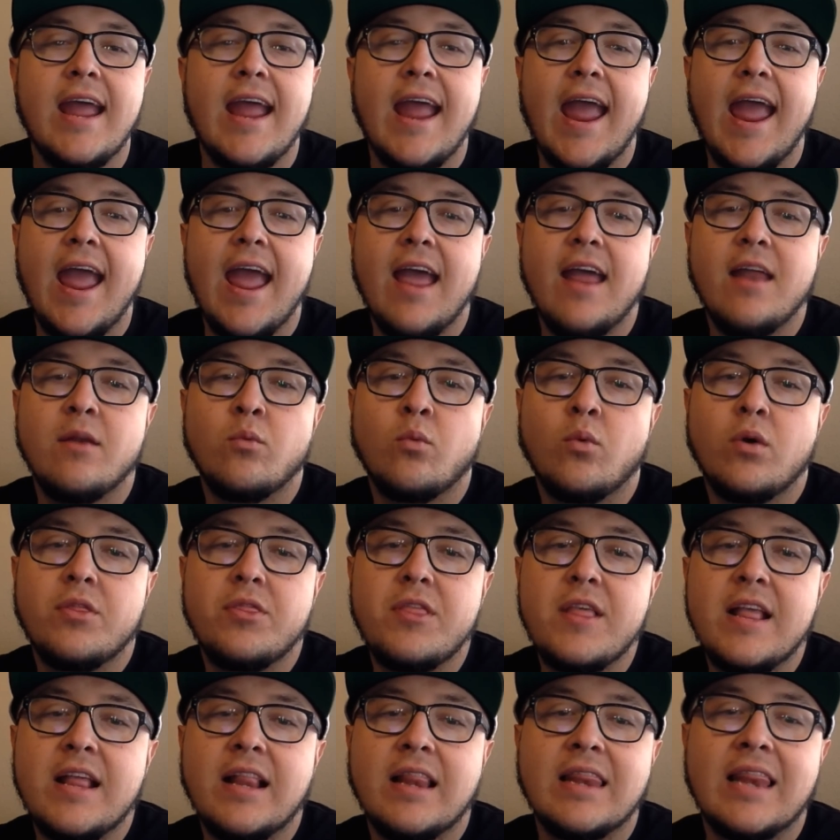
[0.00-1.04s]
And with
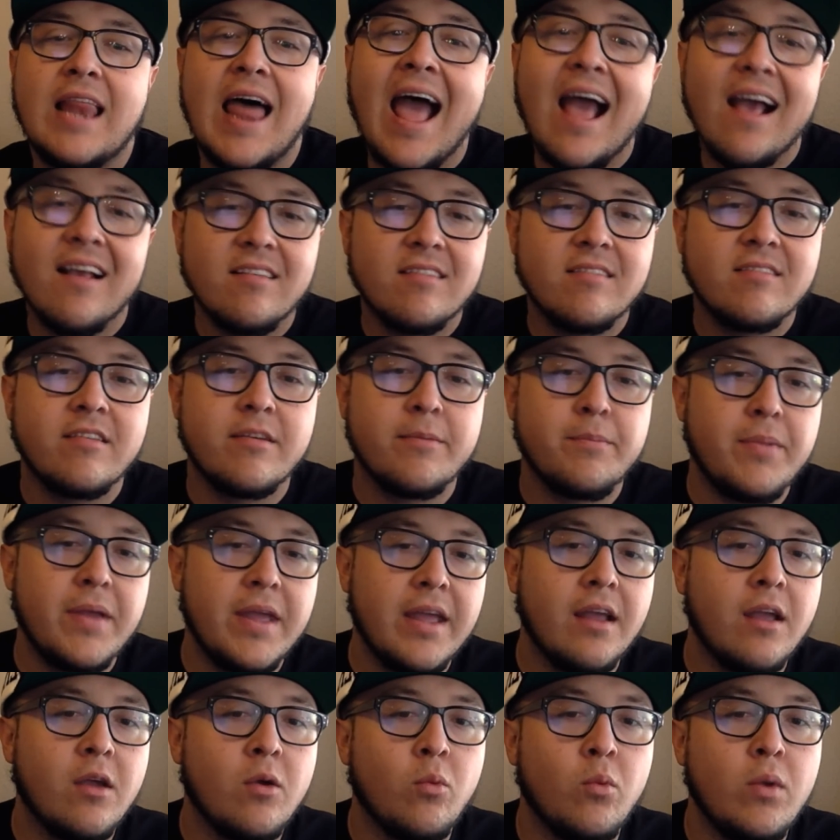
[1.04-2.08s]
the last
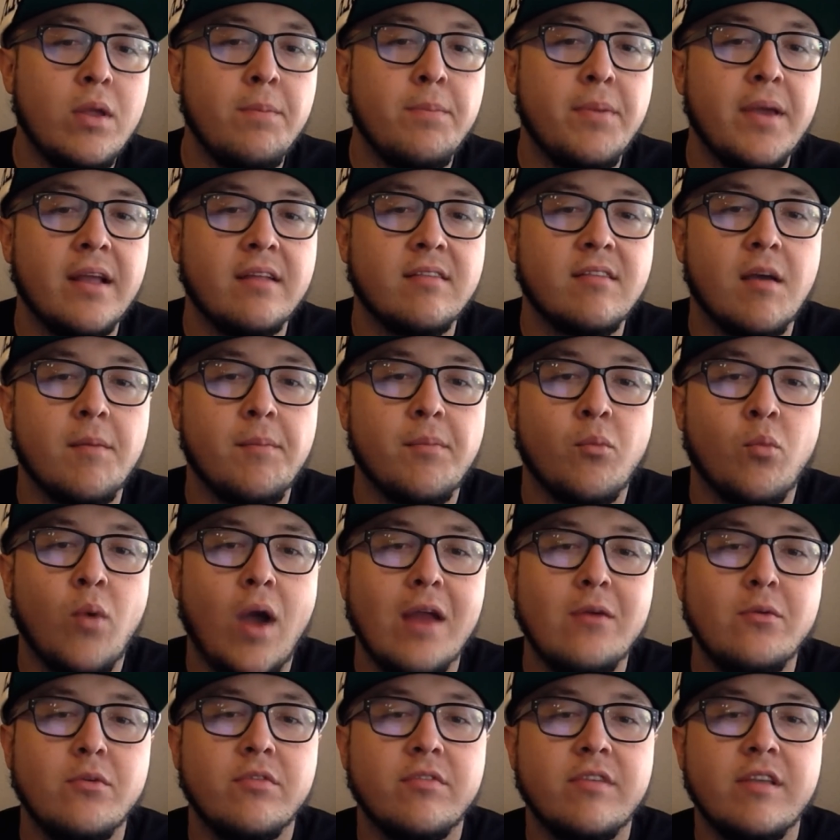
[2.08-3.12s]
pick, we picked up
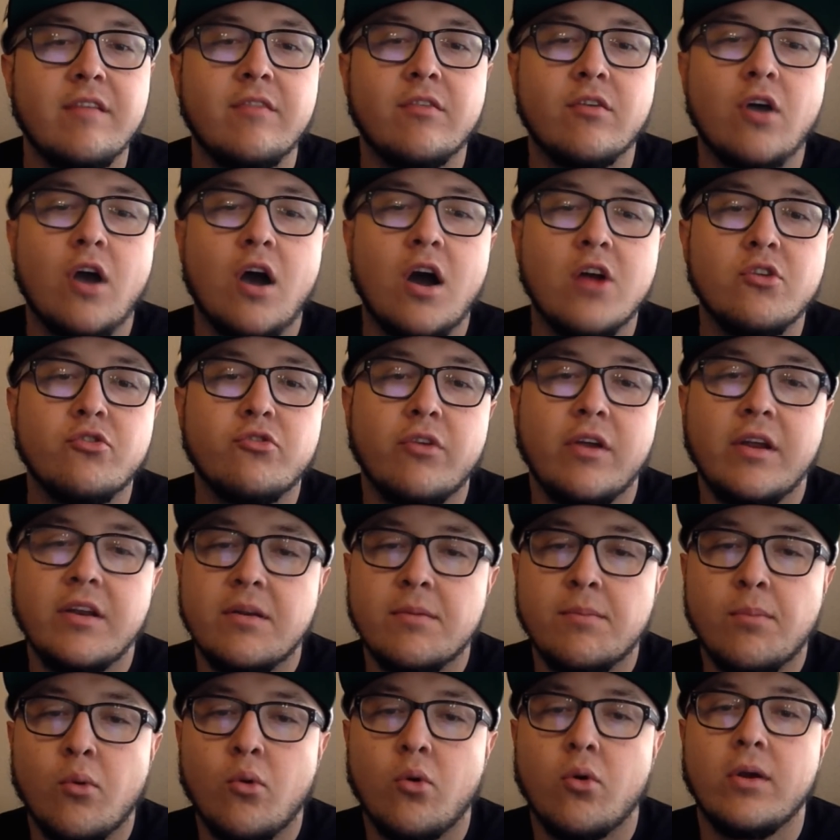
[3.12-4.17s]
wide receiver Andre
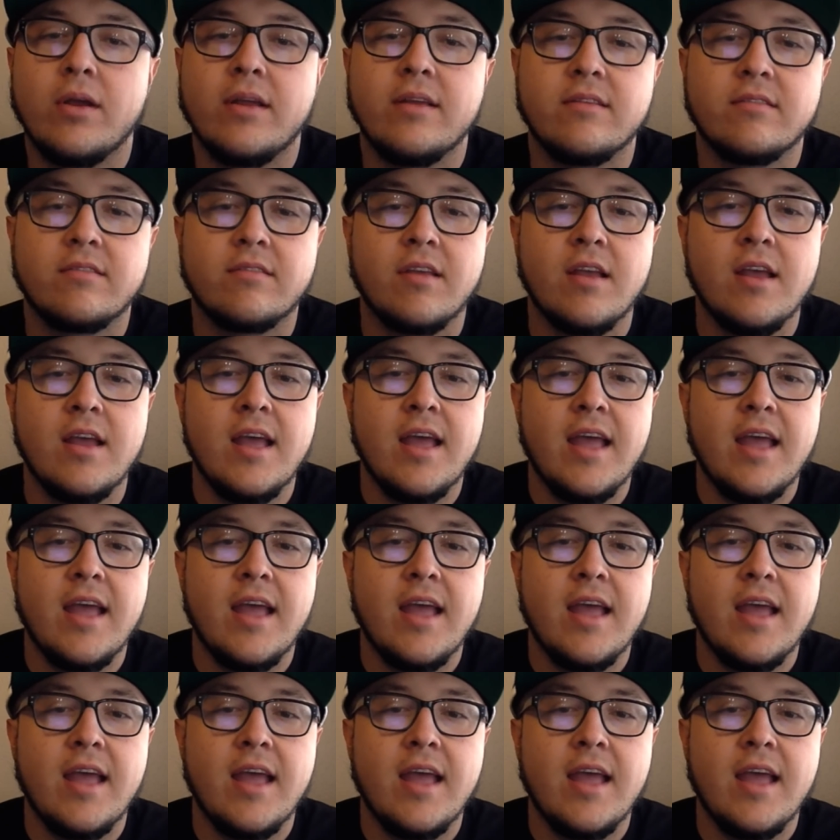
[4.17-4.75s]
Debose.